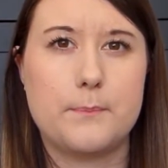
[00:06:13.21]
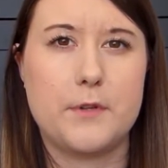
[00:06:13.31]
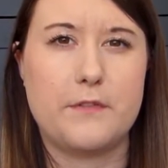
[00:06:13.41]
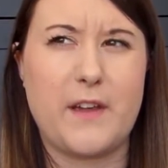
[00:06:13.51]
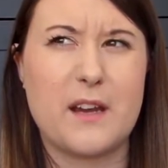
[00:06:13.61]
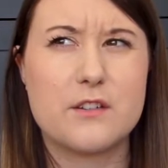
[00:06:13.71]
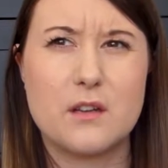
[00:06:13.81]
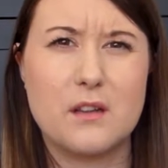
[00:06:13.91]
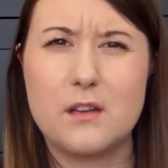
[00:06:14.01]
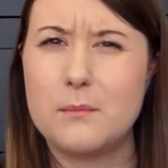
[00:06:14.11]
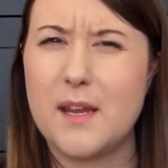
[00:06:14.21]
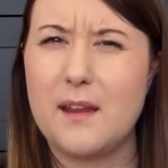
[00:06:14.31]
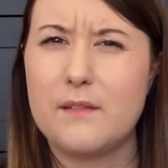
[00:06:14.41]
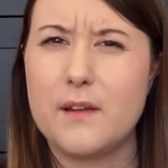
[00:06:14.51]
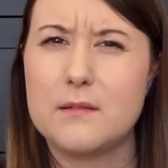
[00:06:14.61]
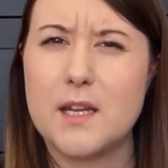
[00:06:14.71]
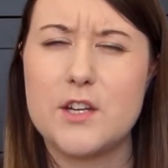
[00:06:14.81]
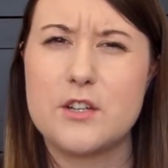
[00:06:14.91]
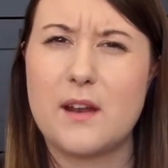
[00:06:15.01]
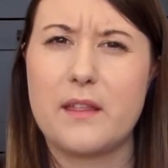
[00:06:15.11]
Perfection Lumiere
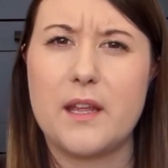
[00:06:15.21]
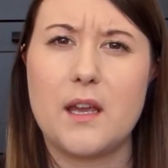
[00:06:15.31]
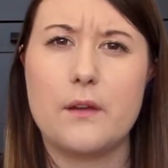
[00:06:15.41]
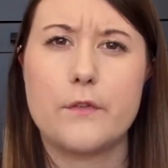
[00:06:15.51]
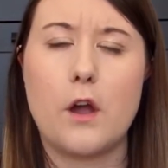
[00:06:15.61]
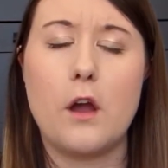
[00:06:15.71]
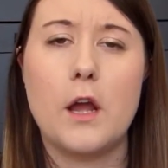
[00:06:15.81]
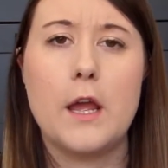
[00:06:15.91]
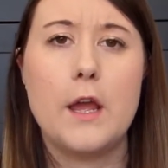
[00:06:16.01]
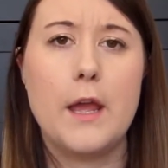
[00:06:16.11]
foundation, I think I've got,